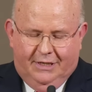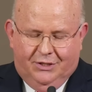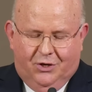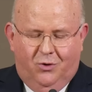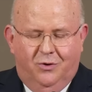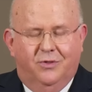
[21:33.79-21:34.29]

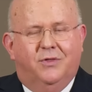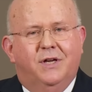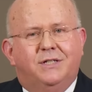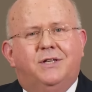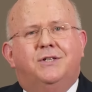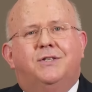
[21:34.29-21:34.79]
So
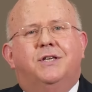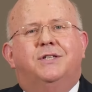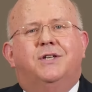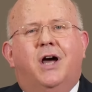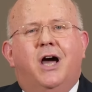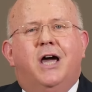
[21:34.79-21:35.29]
this is the
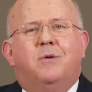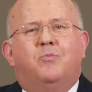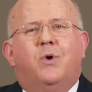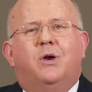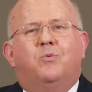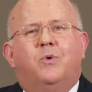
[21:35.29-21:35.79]

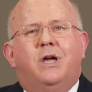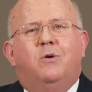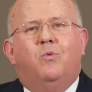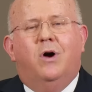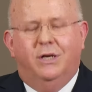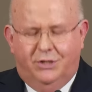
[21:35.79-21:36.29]
time when we
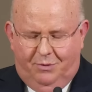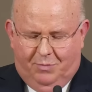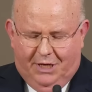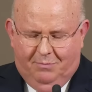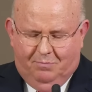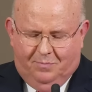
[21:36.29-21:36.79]
want to
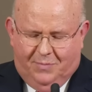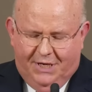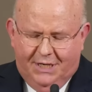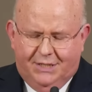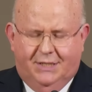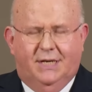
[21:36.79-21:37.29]
be
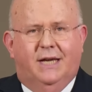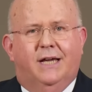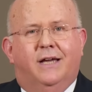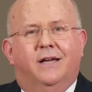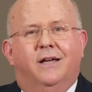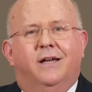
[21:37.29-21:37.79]

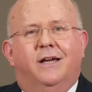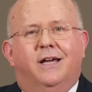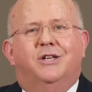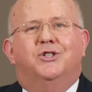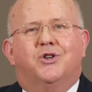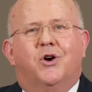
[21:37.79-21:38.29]
busy
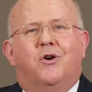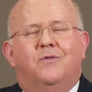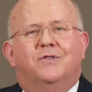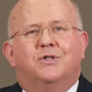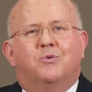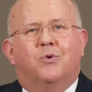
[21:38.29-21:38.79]
in
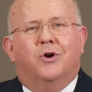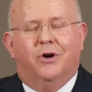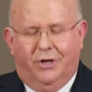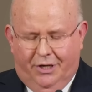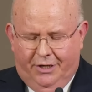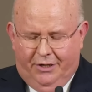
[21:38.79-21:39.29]
Jehovah's
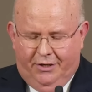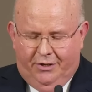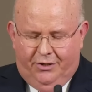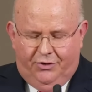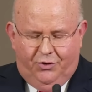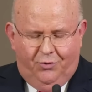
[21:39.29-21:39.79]
work.
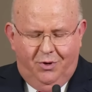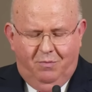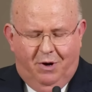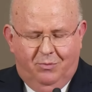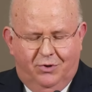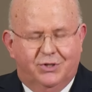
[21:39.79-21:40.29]
Do you
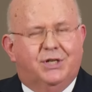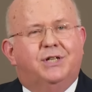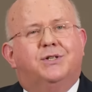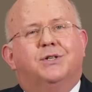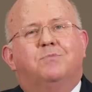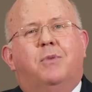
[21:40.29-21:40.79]
remember
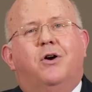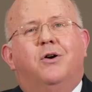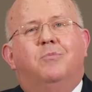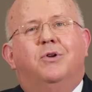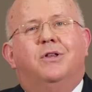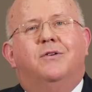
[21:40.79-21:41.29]
Jesus'
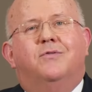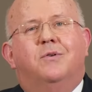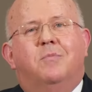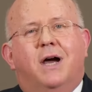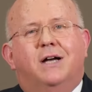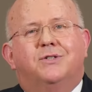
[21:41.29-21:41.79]
parable of
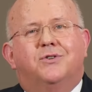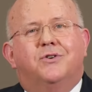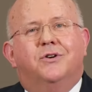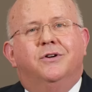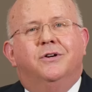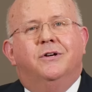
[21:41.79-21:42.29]
the
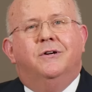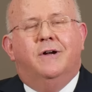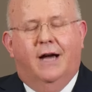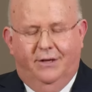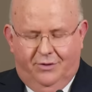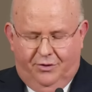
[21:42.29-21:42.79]
master
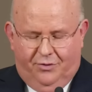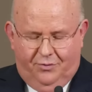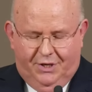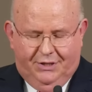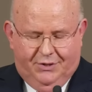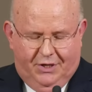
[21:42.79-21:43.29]
and the
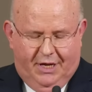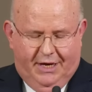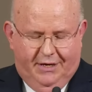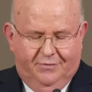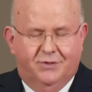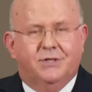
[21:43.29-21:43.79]
three
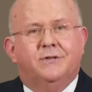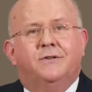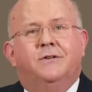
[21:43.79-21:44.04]
slaves?